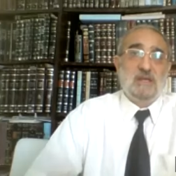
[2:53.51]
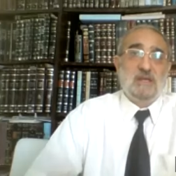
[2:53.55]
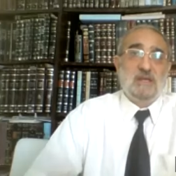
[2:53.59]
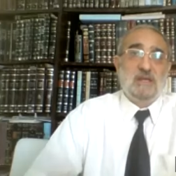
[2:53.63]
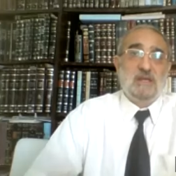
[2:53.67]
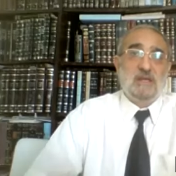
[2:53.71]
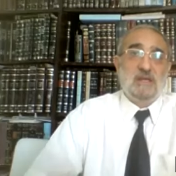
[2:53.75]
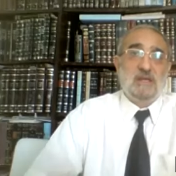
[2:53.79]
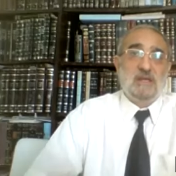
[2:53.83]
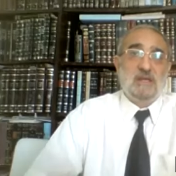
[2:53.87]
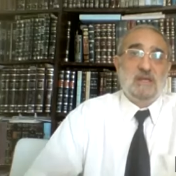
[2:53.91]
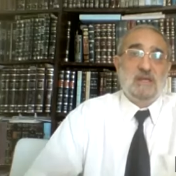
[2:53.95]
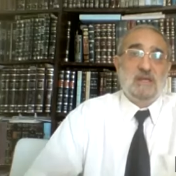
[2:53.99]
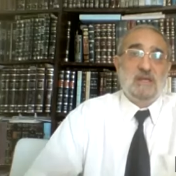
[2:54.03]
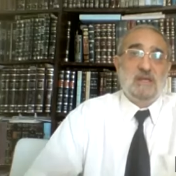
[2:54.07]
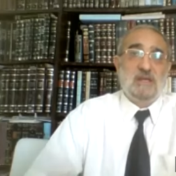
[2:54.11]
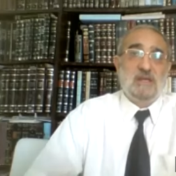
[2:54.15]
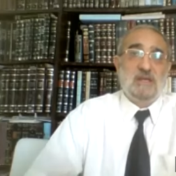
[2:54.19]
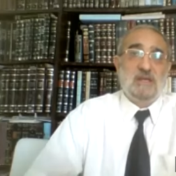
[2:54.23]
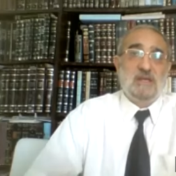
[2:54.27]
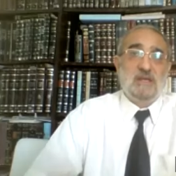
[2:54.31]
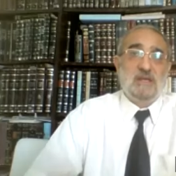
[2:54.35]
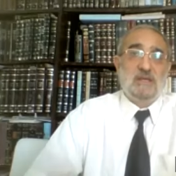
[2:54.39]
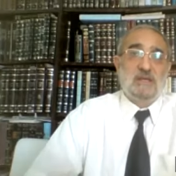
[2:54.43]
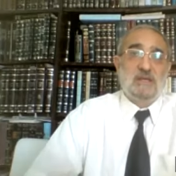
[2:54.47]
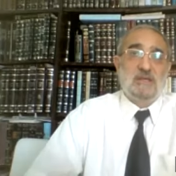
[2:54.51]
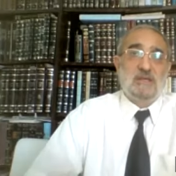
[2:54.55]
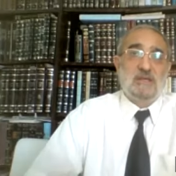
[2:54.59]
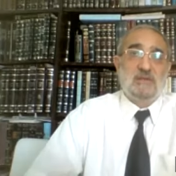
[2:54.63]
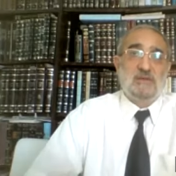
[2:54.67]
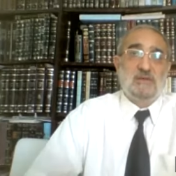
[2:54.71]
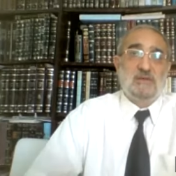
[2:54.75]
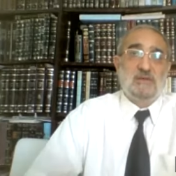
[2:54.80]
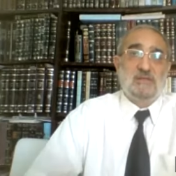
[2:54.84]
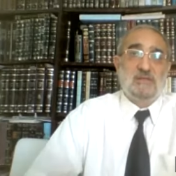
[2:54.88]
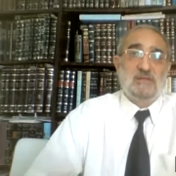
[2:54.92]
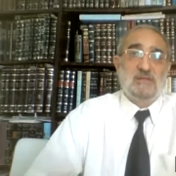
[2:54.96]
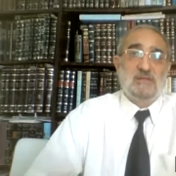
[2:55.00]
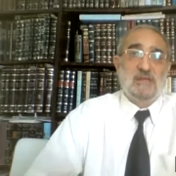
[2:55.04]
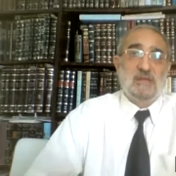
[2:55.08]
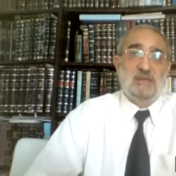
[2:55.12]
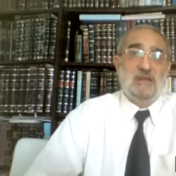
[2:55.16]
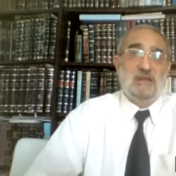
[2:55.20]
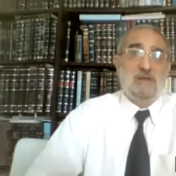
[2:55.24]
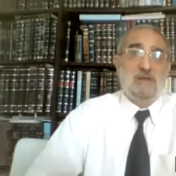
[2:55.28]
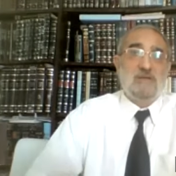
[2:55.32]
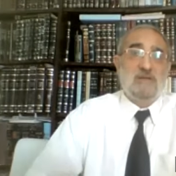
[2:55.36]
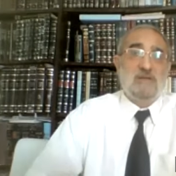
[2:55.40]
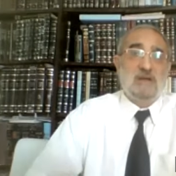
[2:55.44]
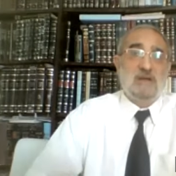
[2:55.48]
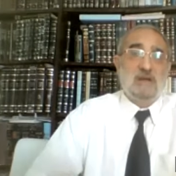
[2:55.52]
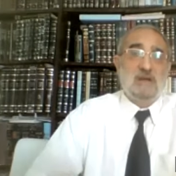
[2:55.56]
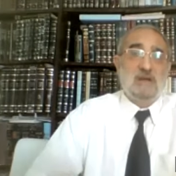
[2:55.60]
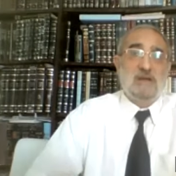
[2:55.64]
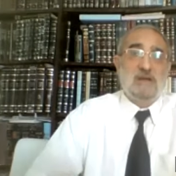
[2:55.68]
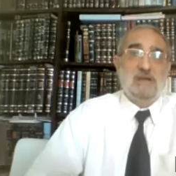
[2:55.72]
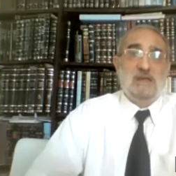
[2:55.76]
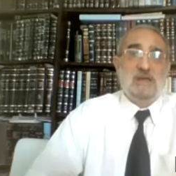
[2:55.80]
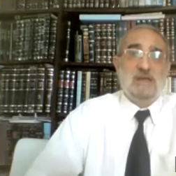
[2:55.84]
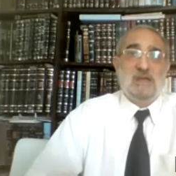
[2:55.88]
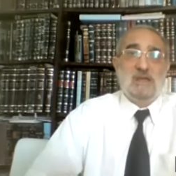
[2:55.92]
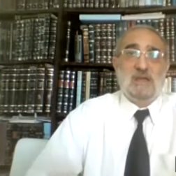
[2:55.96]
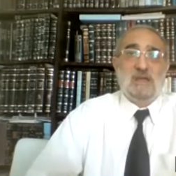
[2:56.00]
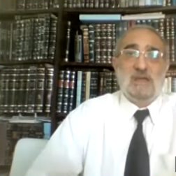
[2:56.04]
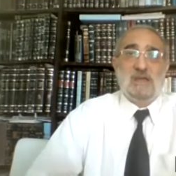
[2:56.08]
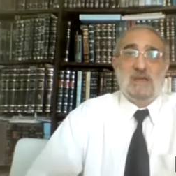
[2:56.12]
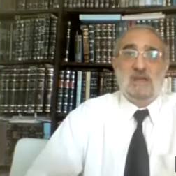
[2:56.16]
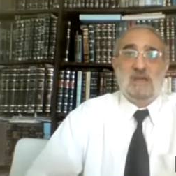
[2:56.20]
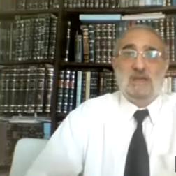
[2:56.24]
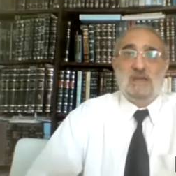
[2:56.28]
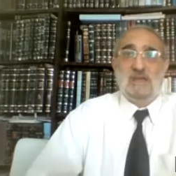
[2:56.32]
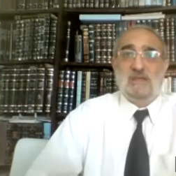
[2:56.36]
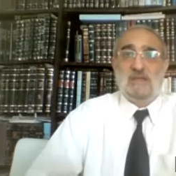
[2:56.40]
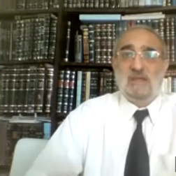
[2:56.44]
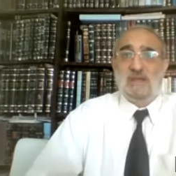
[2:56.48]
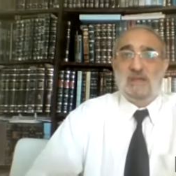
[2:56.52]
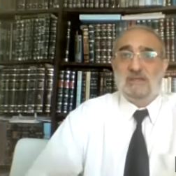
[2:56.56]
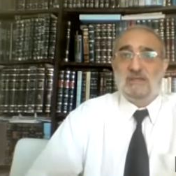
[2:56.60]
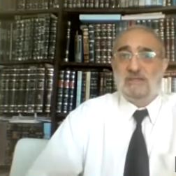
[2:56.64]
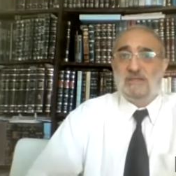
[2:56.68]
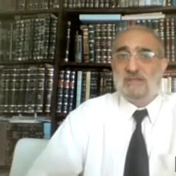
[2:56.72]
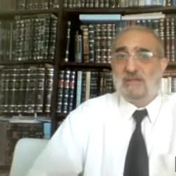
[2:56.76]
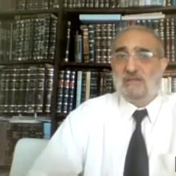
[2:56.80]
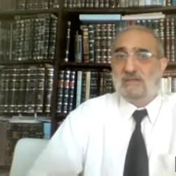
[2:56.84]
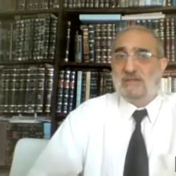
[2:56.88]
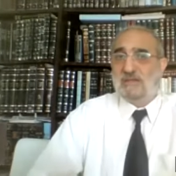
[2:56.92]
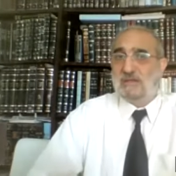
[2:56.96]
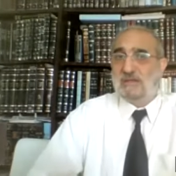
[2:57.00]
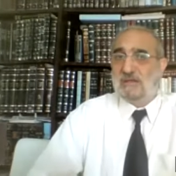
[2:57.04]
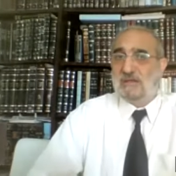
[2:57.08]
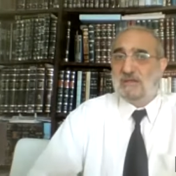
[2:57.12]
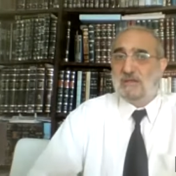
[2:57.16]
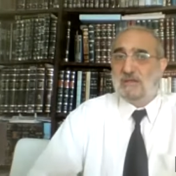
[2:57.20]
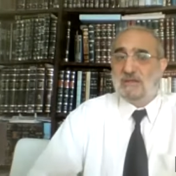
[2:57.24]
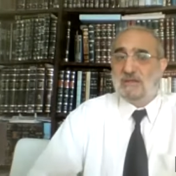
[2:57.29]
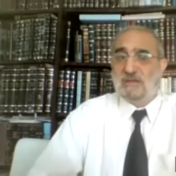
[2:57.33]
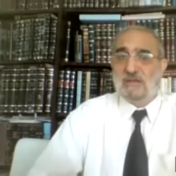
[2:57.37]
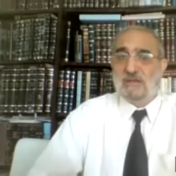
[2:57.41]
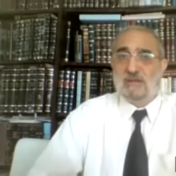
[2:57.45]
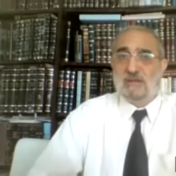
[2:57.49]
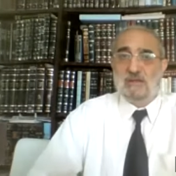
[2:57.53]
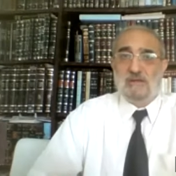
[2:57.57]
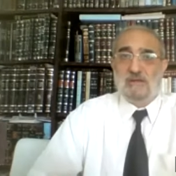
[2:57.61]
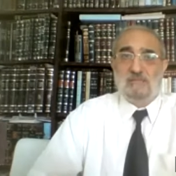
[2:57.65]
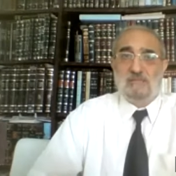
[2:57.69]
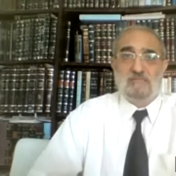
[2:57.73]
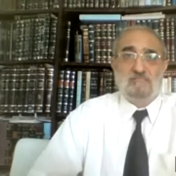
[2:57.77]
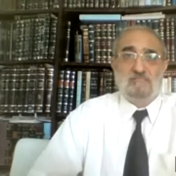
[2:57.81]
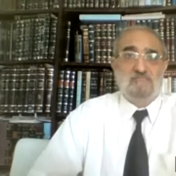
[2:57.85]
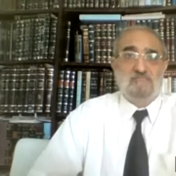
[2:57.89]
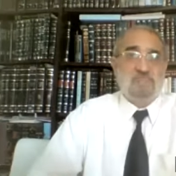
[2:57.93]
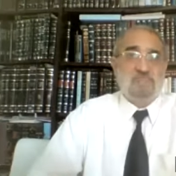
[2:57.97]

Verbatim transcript: you know, era uh, that's uh,